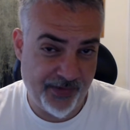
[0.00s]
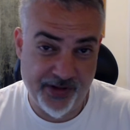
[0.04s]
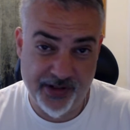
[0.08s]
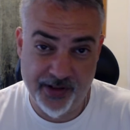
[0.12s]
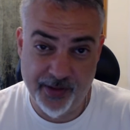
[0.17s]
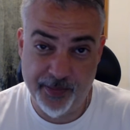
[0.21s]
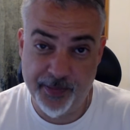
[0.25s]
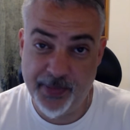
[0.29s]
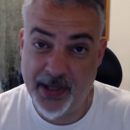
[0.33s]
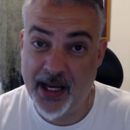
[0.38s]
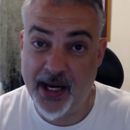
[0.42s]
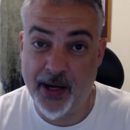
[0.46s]

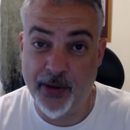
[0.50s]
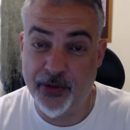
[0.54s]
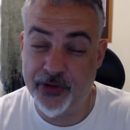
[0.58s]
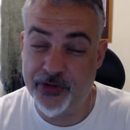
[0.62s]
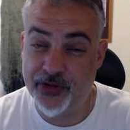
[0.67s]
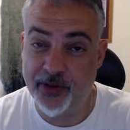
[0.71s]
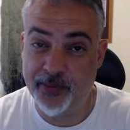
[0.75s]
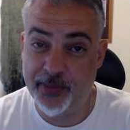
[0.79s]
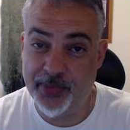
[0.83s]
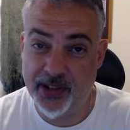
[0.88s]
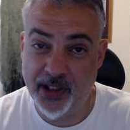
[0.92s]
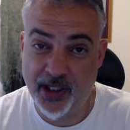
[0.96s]
The powers
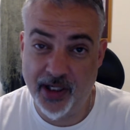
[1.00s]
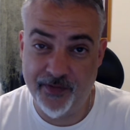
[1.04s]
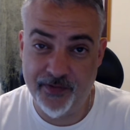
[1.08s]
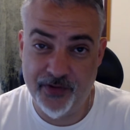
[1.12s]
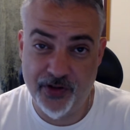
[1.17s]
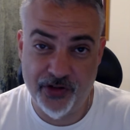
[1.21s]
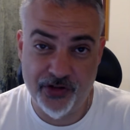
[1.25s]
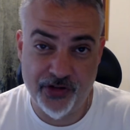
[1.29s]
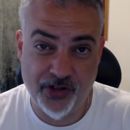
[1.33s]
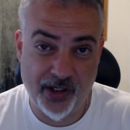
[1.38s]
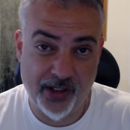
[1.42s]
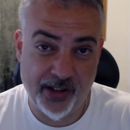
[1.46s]
that be have
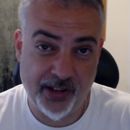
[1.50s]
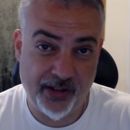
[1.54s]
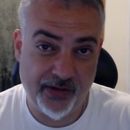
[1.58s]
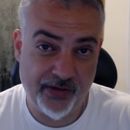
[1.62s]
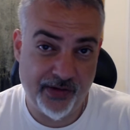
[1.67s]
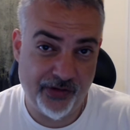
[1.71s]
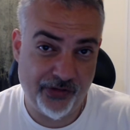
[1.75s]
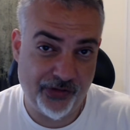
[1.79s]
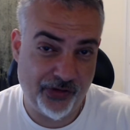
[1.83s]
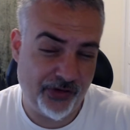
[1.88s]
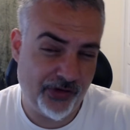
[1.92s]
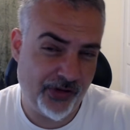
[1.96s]
decided
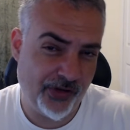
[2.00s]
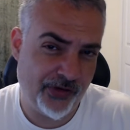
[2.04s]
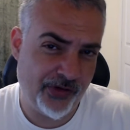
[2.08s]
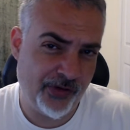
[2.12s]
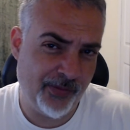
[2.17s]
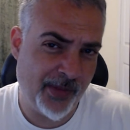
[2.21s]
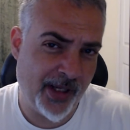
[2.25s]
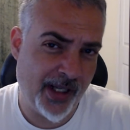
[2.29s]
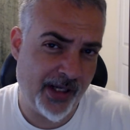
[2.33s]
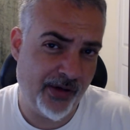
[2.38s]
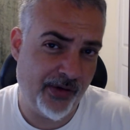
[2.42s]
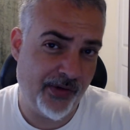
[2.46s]
this. It doesn't
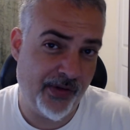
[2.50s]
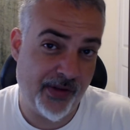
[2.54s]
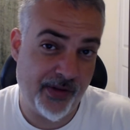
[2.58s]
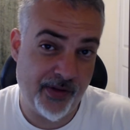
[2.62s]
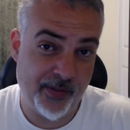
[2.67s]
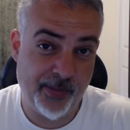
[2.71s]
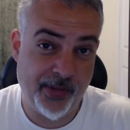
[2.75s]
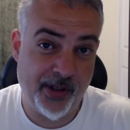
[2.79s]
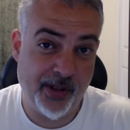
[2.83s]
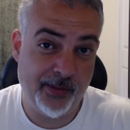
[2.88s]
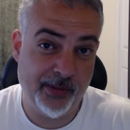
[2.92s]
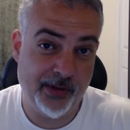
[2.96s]
matter that the
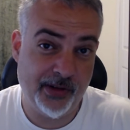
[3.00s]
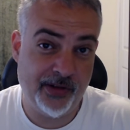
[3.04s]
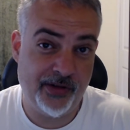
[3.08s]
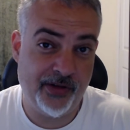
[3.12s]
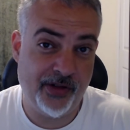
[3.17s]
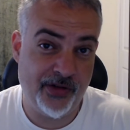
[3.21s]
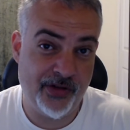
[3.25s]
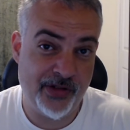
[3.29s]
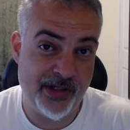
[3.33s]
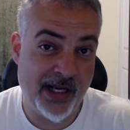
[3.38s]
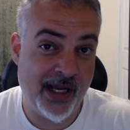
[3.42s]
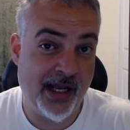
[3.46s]
public
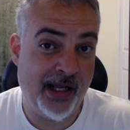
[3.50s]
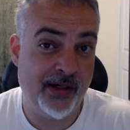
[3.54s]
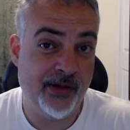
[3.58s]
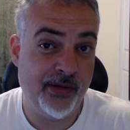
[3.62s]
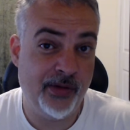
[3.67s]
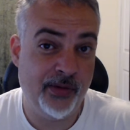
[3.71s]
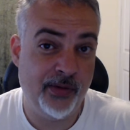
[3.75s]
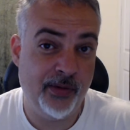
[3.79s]
does not,